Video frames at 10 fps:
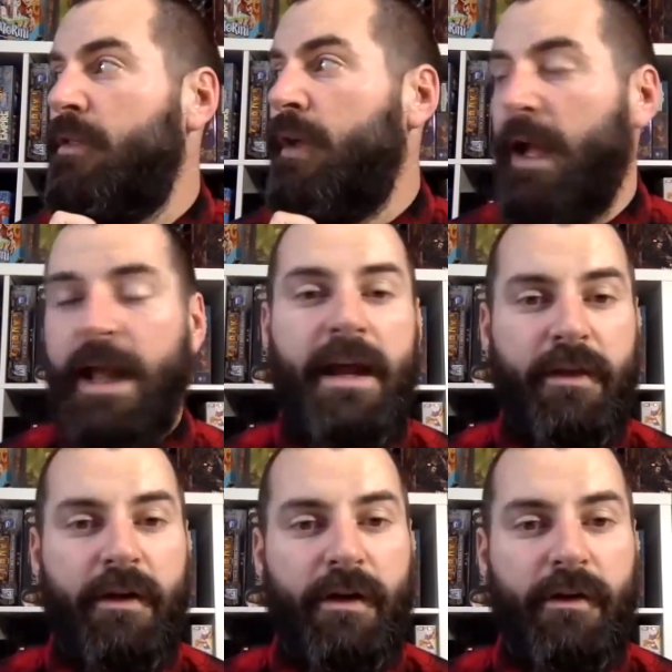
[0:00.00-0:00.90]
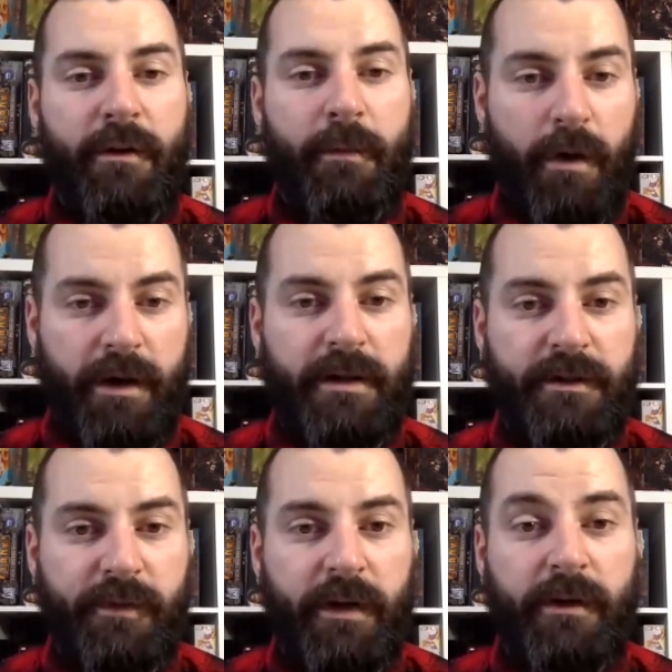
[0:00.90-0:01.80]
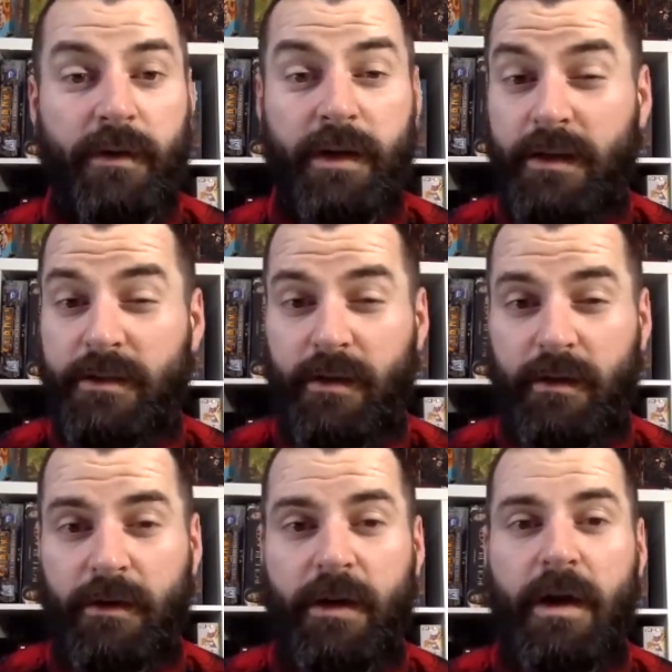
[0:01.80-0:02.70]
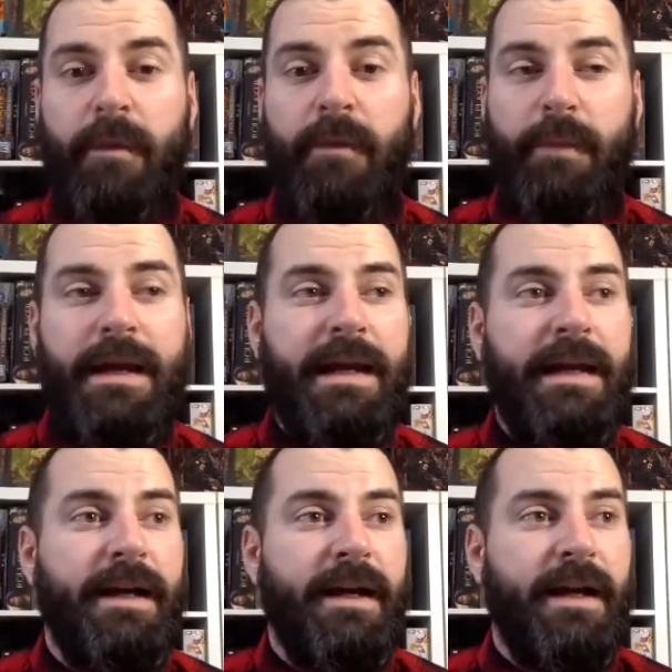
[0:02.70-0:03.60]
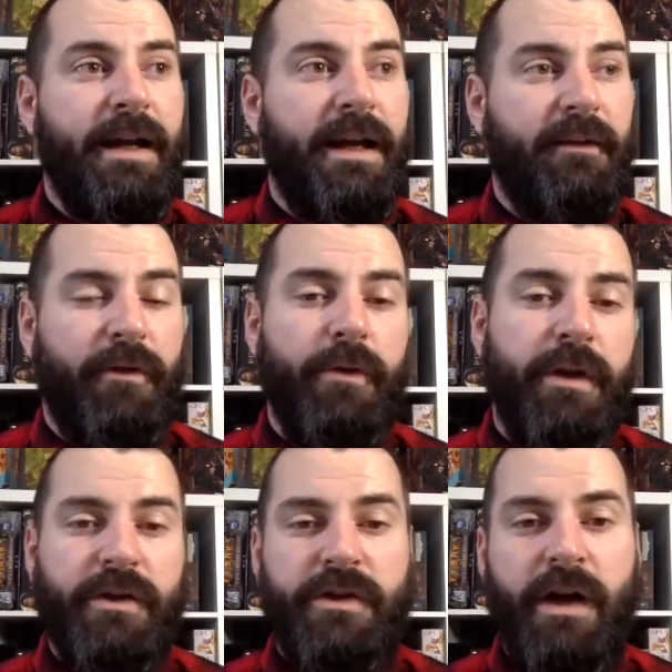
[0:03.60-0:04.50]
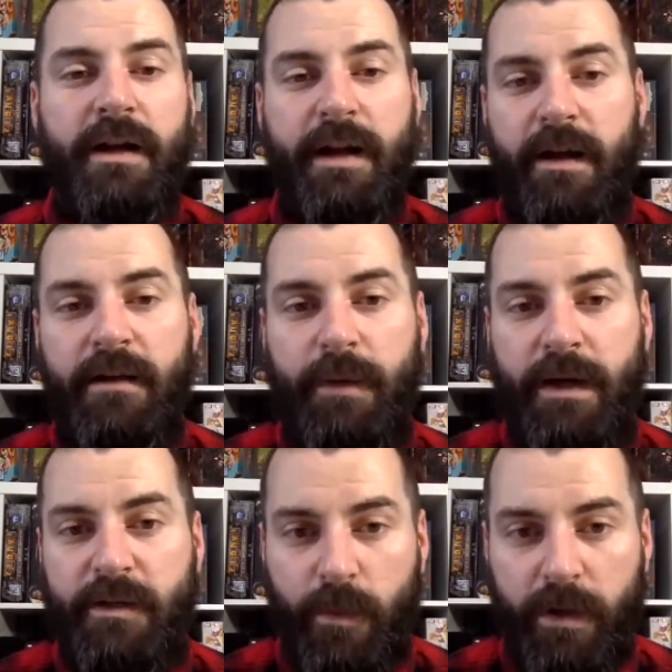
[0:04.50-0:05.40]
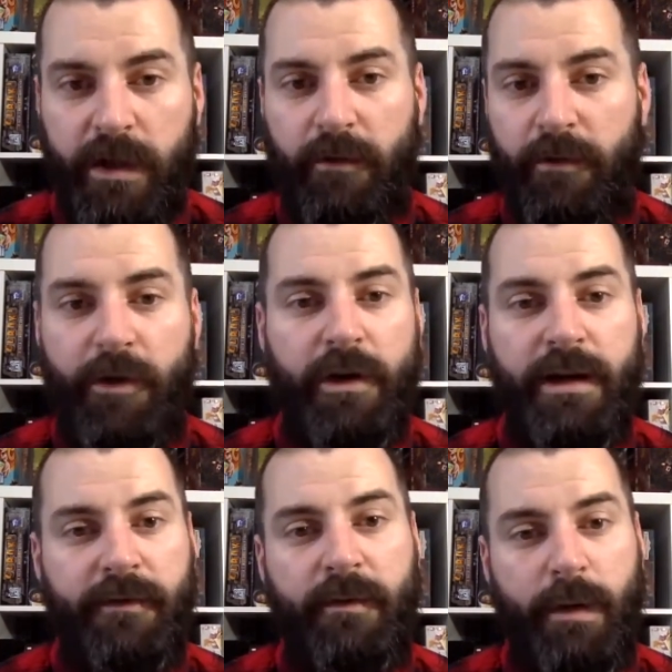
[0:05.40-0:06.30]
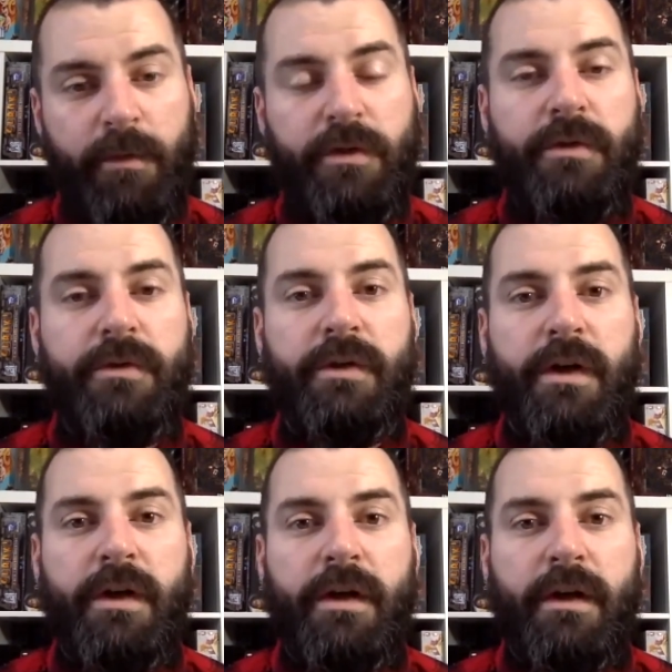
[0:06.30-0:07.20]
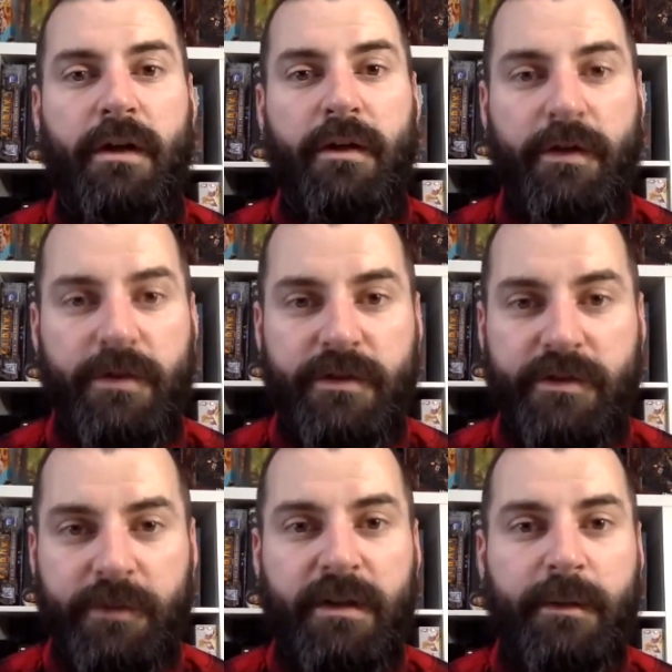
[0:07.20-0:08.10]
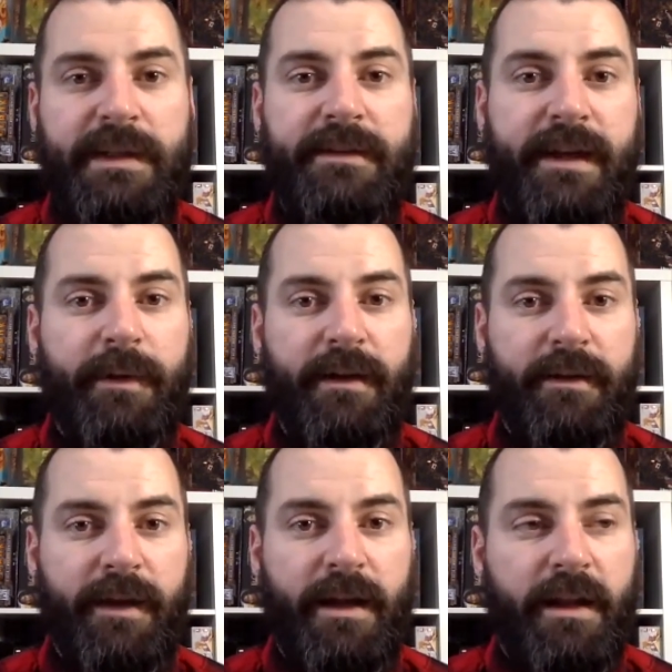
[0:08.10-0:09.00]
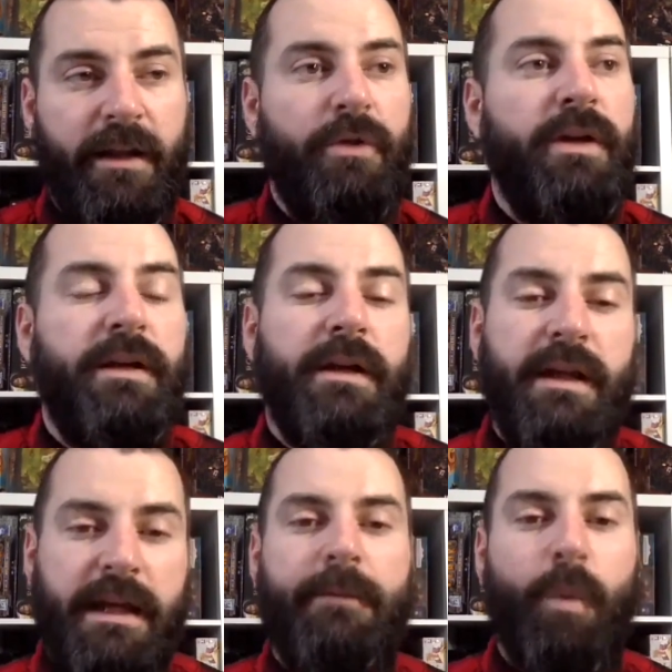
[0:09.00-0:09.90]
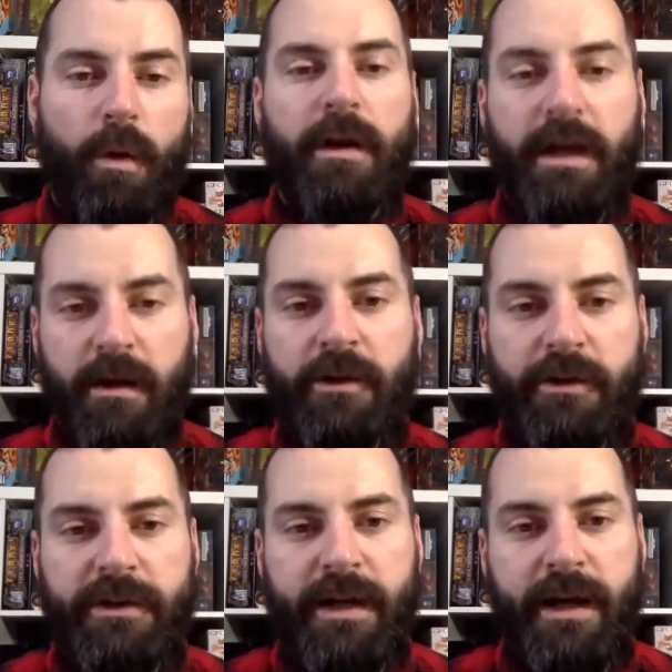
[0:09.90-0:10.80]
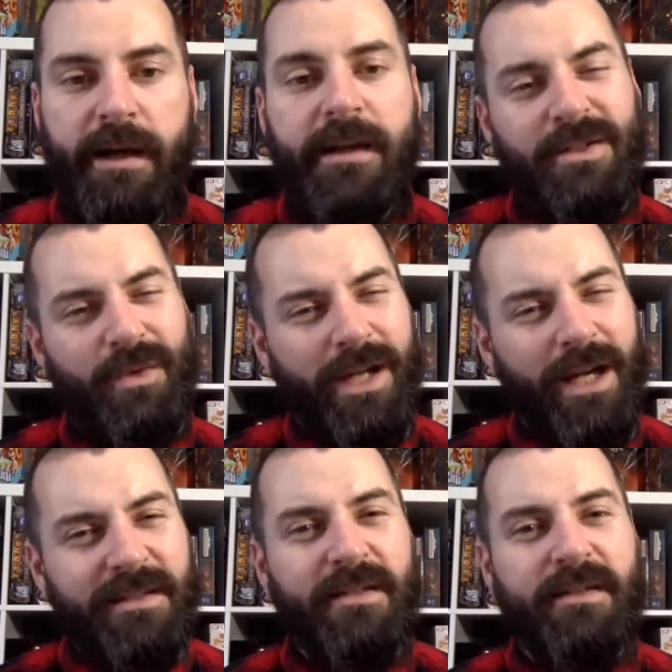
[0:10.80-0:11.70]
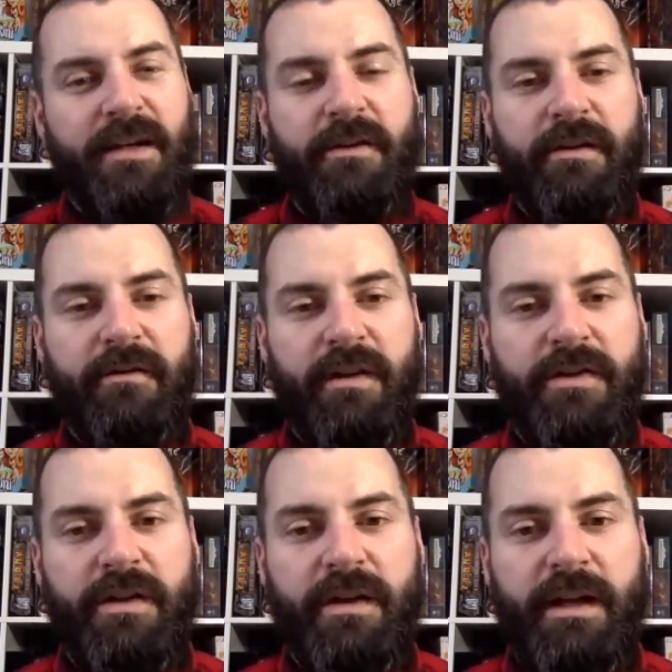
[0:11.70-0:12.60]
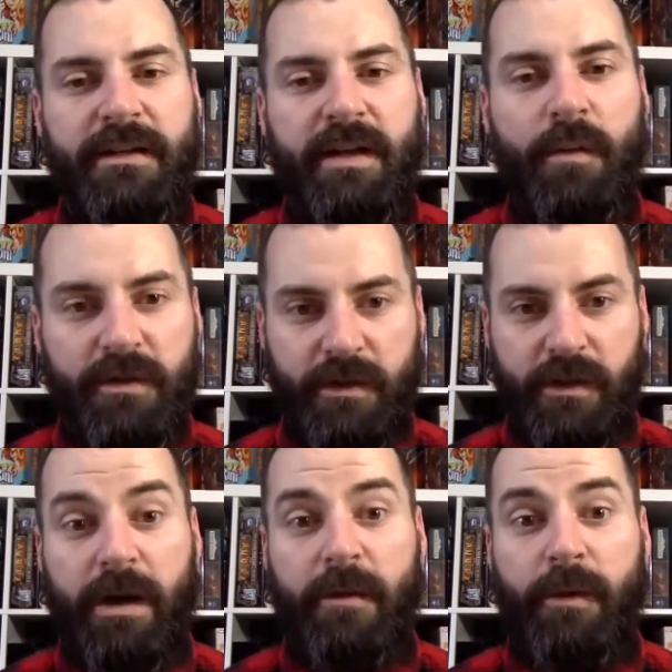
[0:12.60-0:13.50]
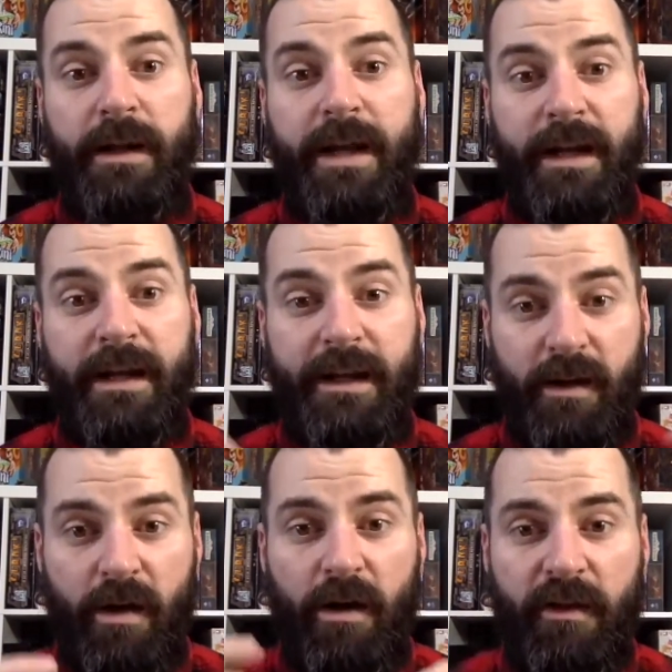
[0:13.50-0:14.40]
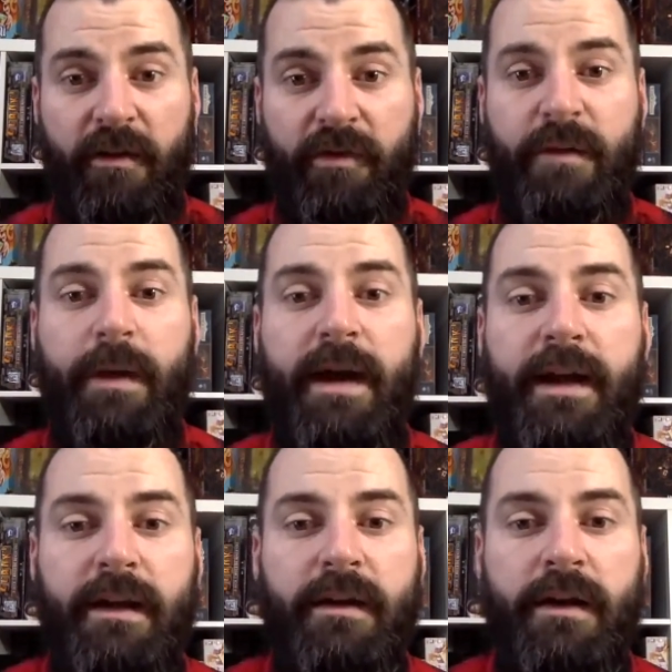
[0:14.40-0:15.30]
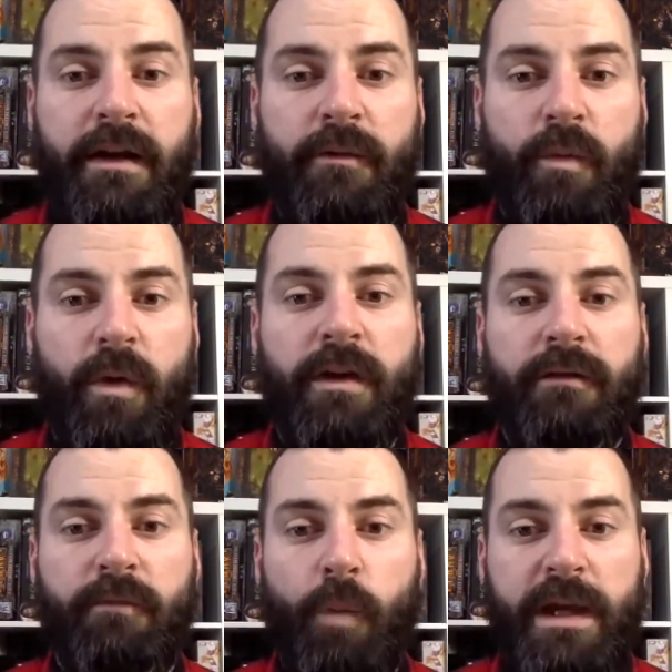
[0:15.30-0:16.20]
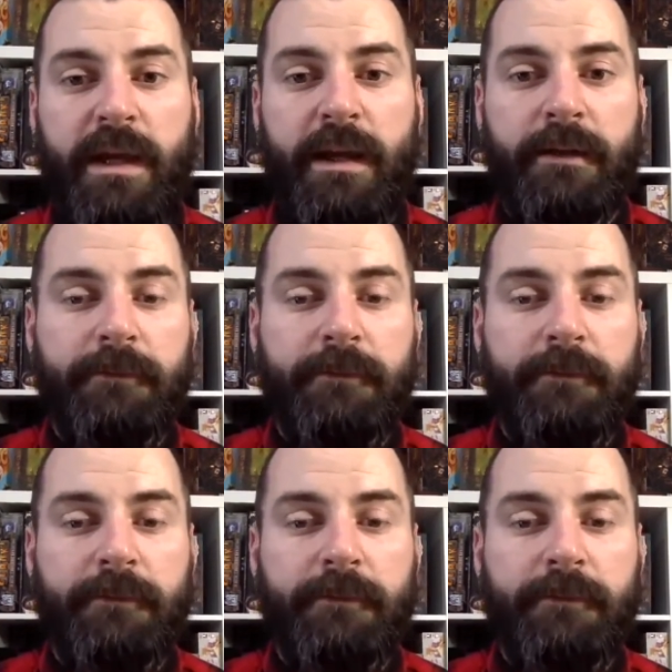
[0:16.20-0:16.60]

the market is flooded on Kickstarter, but B, if you get shot down by 20 or 30 different publishers, there's something to be said about that you need to keep working on your design. So it kind of sounds like your convention is almost a great way to kind of get all of that feedback in one weekend.